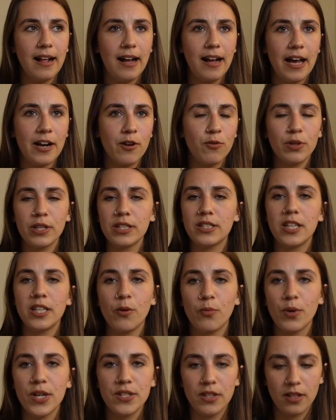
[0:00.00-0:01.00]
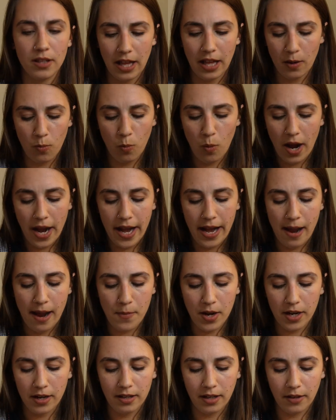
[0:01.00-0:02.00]
I don't really see a reason like why. I'm
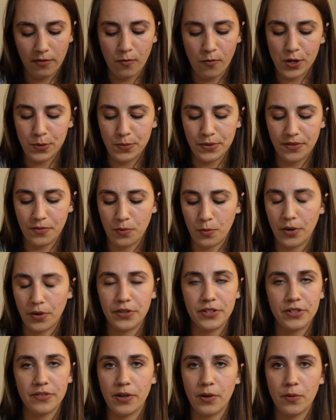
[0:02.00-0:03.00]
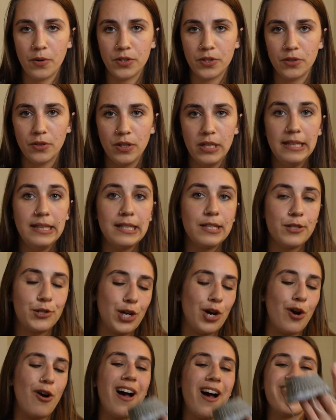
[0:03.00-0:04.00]
not gonna like force myself to work on these if I don't want to.
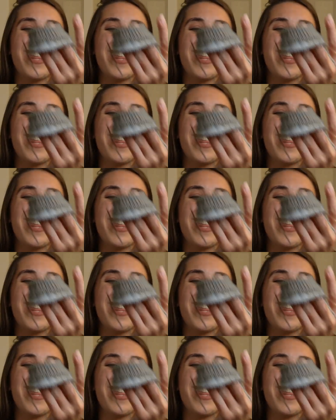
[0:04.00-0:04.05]
So I